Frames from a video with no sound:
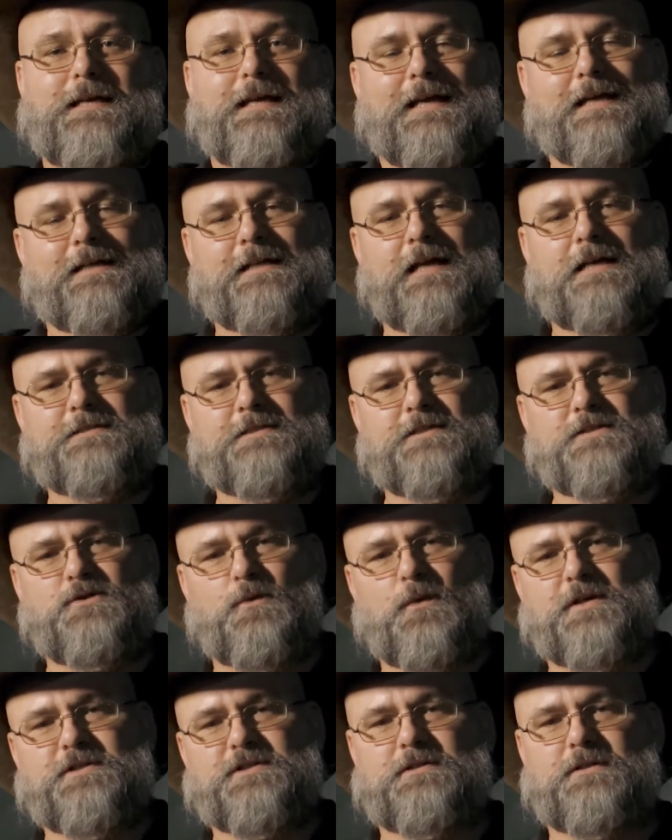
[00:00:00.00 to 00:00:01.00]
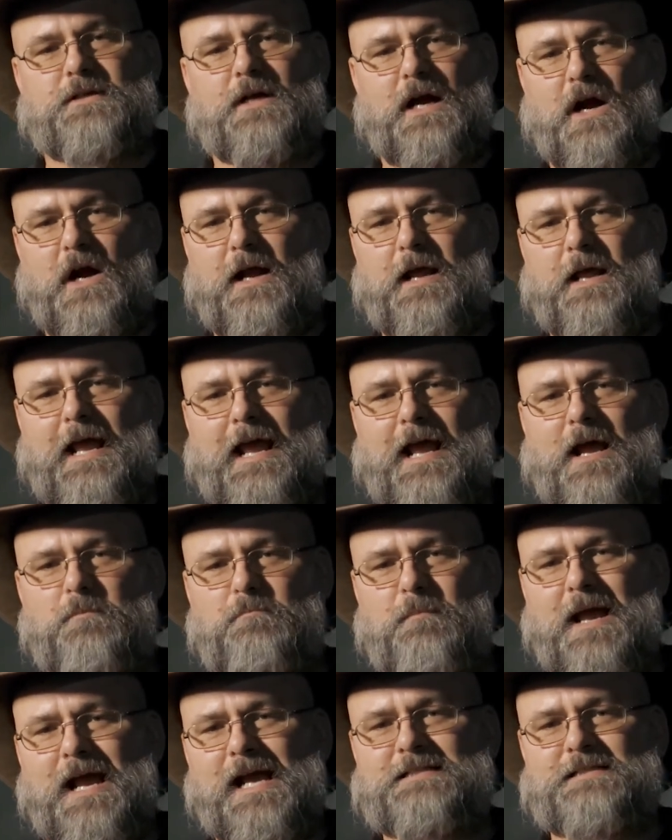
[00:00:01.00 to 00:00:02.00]
In that situation, at
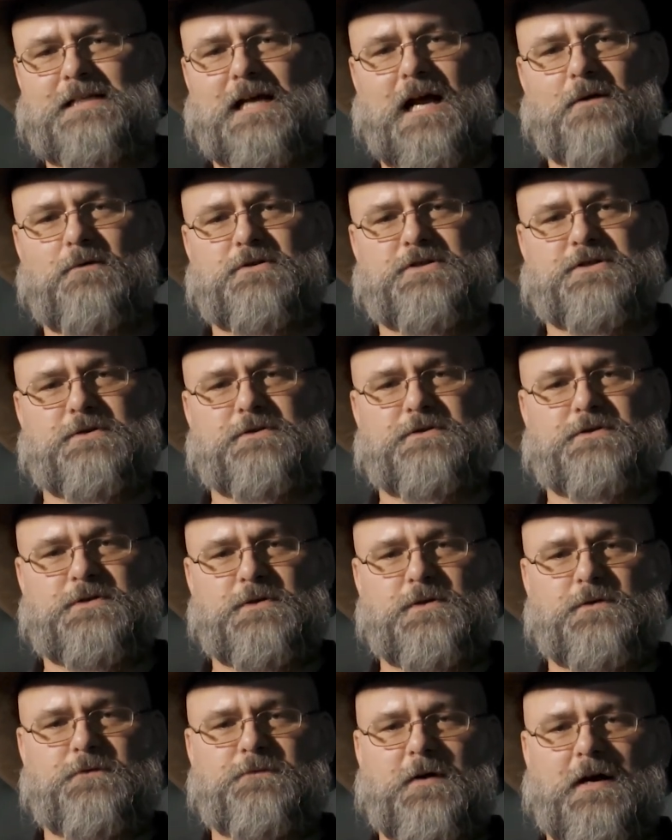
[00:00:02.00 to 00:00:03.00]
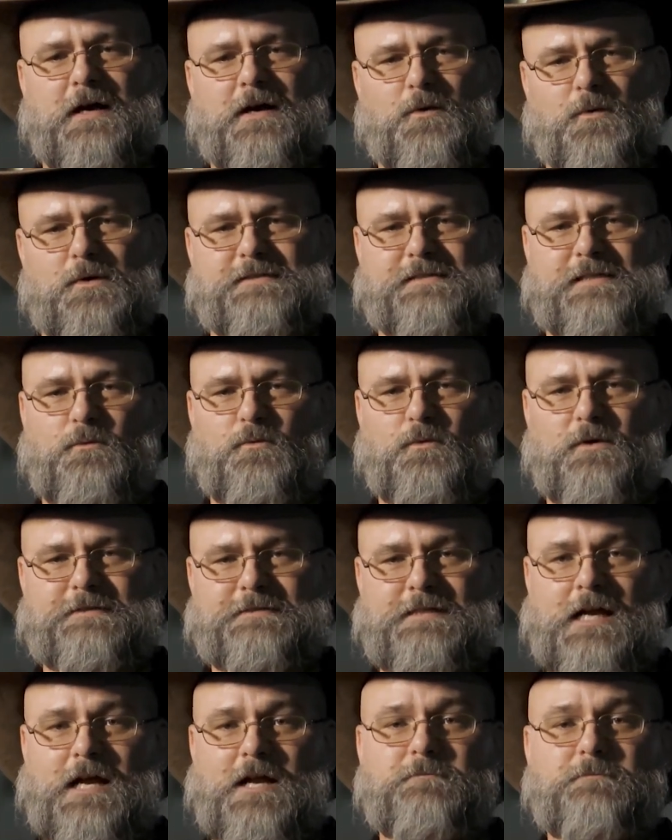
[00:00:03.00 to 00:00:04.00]
max I will shoot 2 fireworks at one
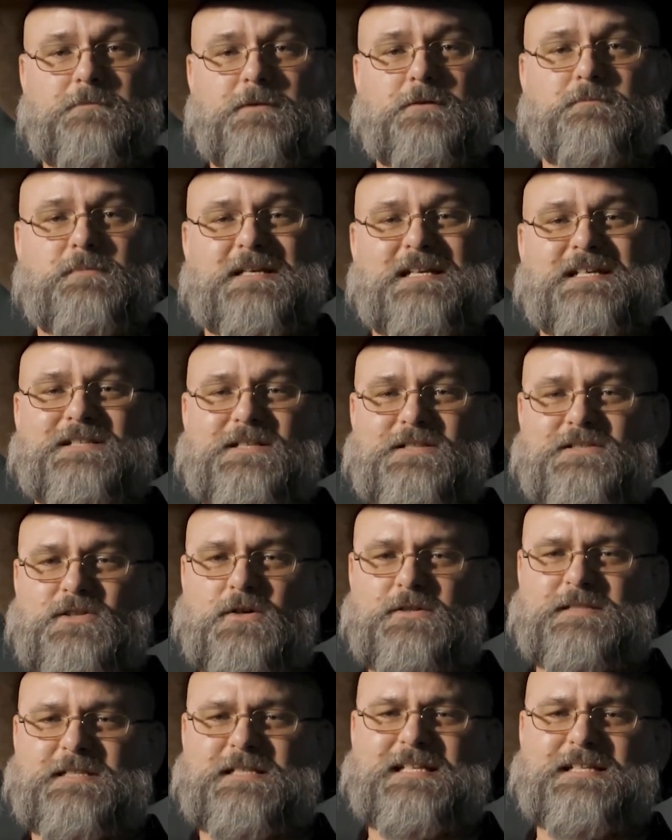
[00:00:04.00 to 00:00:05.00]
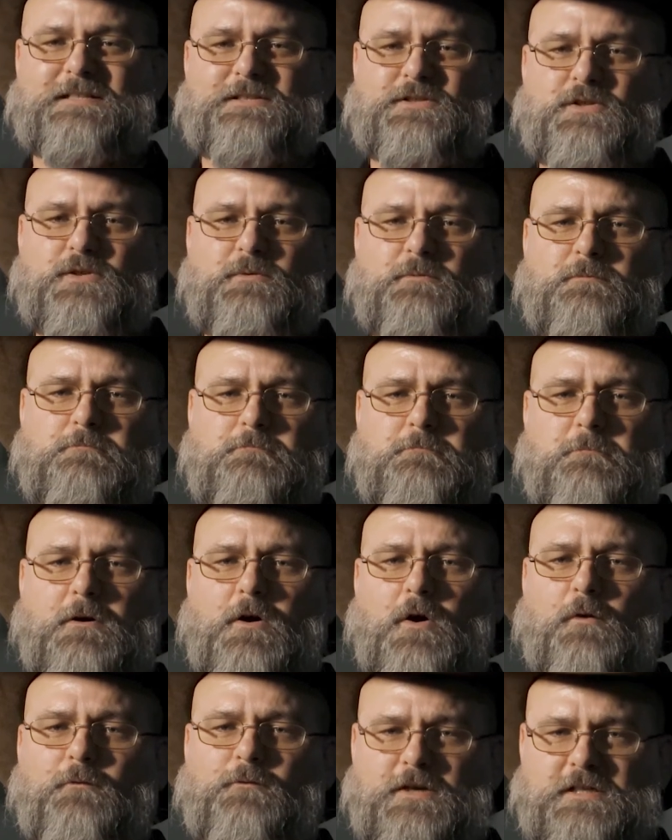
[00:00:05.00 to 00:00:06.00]
time because it starts to get too
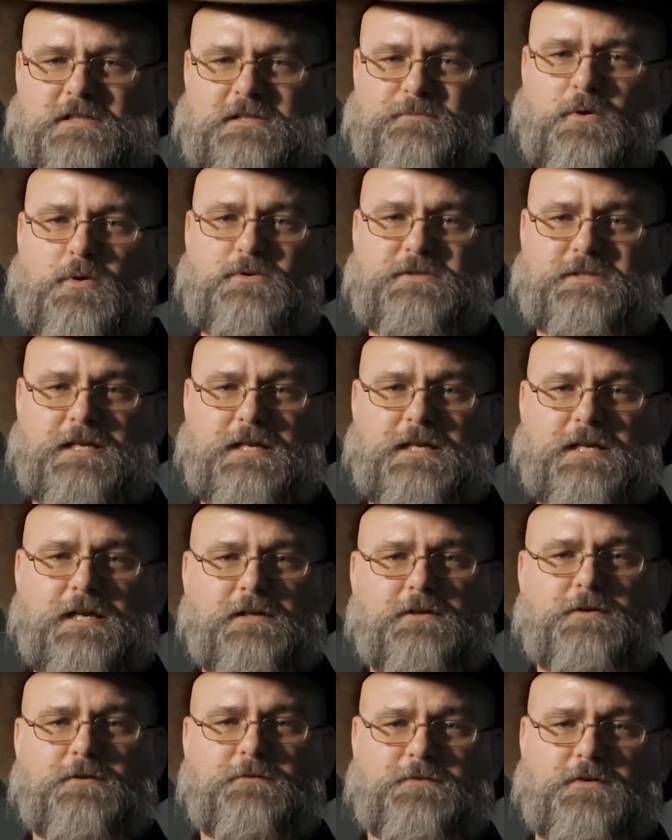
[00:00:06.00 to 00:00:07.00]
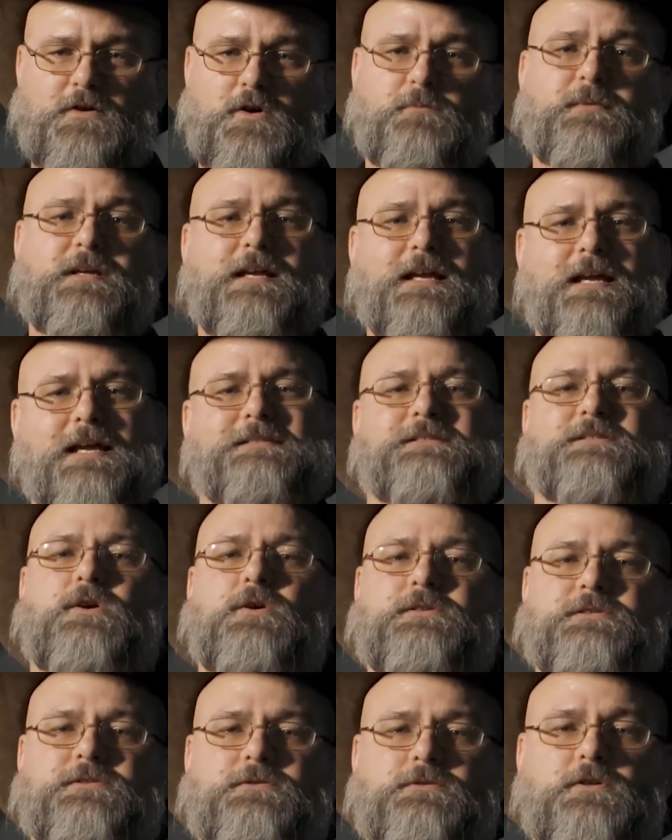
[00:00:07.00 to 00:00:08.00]
overexposed in your film and it
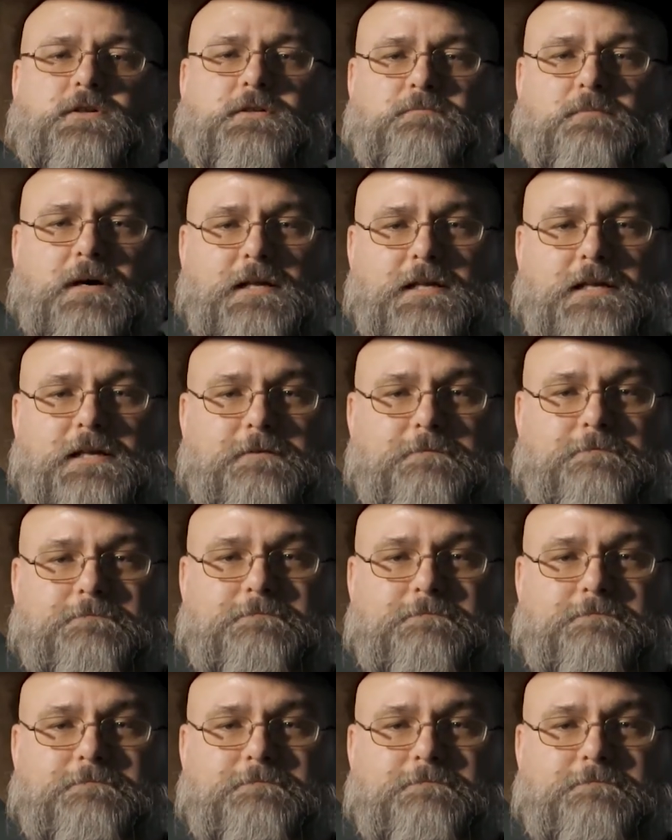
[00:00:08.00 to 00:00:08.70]
starts to look muddy.